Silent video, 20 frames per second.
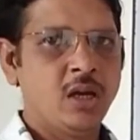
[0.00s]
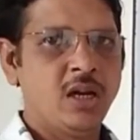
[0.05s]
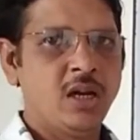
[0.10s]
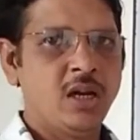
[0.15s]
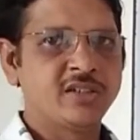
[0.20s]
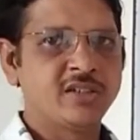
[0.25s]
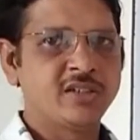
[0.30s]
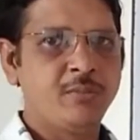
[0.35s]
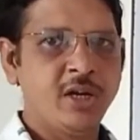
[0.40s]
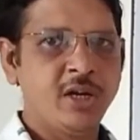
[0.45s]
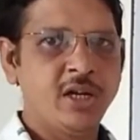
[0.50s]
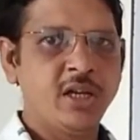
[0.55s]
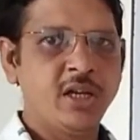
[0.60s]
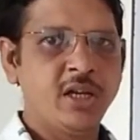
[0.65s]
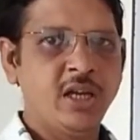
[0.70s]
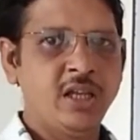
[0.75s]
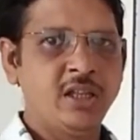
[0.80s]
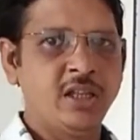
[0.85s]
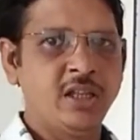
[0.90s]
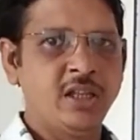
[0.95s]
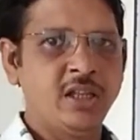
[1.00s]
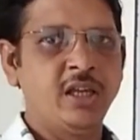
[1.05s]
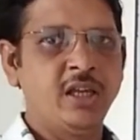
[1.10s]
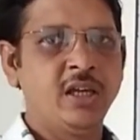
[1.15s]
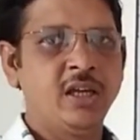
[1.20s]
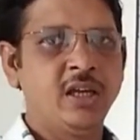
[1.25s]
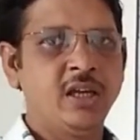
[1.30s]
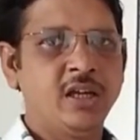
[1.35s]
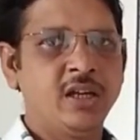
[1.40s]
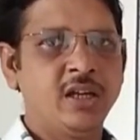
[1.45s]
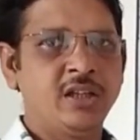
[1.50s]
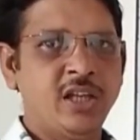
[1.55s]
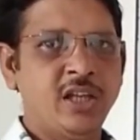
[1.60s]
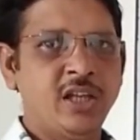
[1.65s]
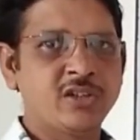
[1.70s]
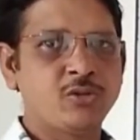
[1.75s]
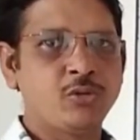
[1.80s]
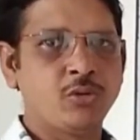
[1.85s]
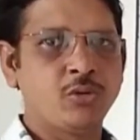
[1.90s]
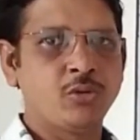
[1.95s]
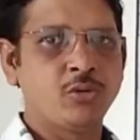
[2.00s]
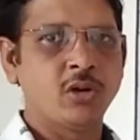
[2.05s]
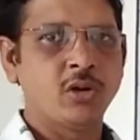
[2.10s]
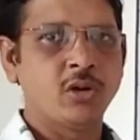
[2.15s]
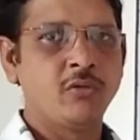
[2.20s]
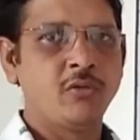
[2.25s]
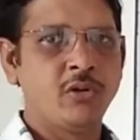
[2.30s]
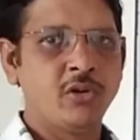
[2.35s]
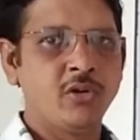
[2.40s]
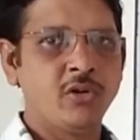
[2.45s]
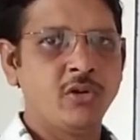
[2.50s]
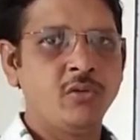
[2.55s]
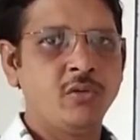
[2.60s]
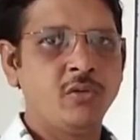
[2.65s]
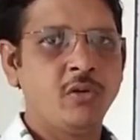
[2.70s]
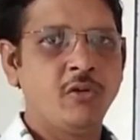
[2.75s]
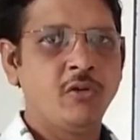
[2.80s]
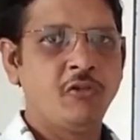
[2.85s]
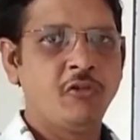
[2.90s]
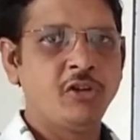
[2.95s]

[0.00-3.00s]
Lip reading: Let's meet in the next tutorial video,